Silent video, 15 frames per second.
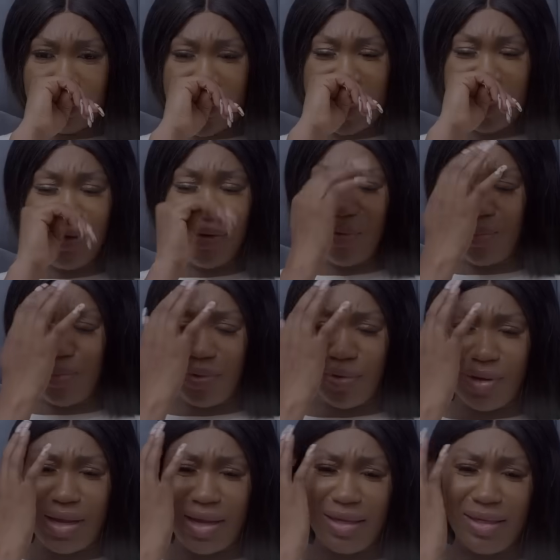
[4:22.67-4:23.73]
I know,
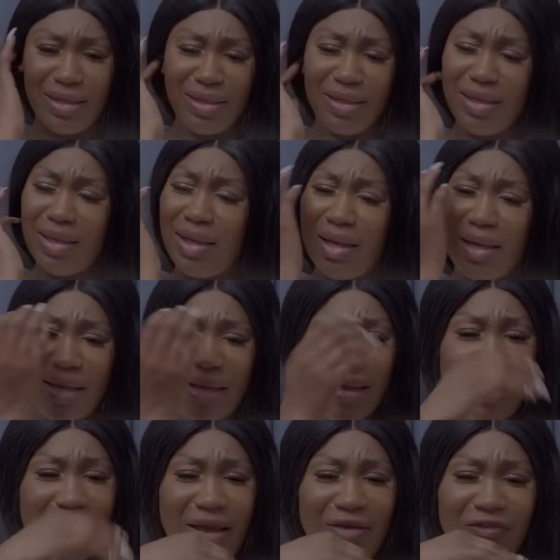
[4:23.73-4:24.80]
but I
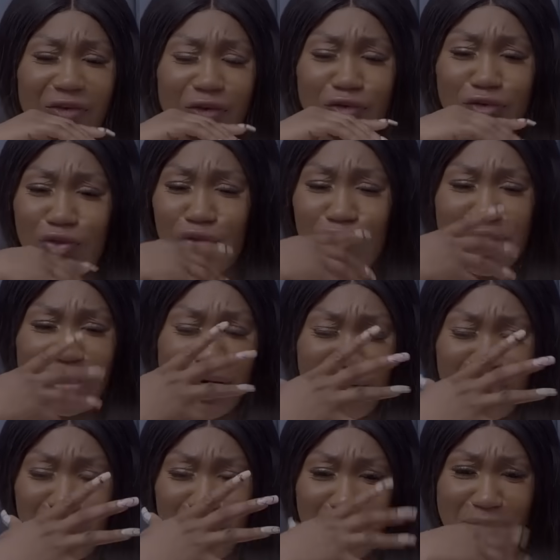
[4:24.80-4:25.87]
feel so
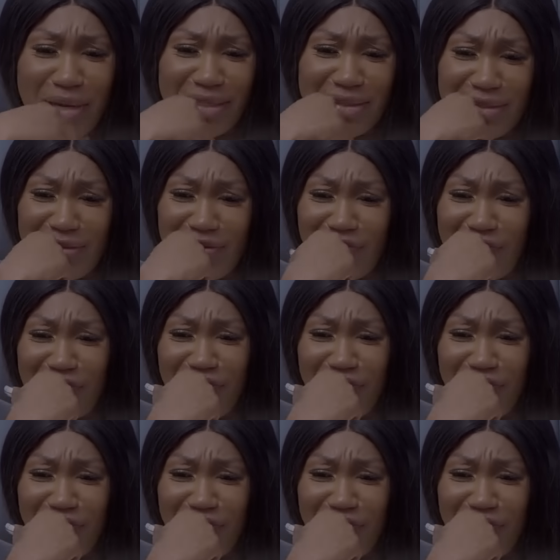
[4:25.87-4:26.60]
terrible with myself.